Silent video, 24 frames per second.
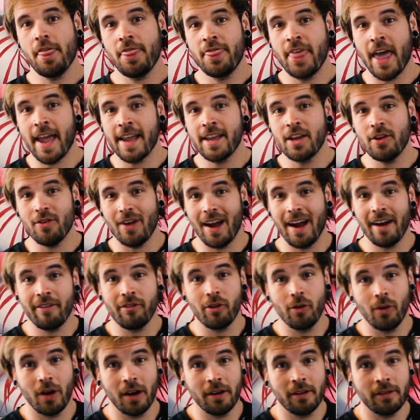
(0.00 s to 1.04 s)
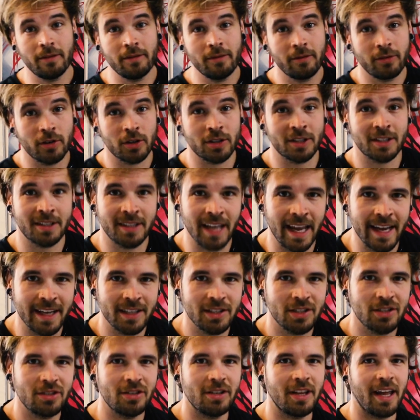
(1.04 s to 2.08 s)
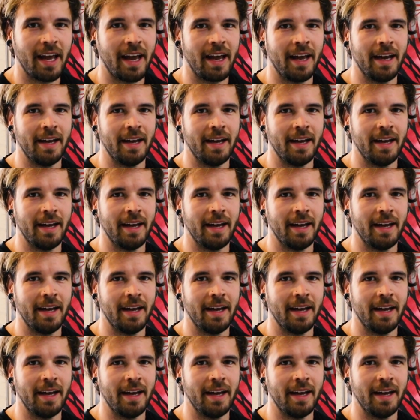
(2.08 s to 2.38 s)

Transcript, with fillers: Thank you everyone for staying to the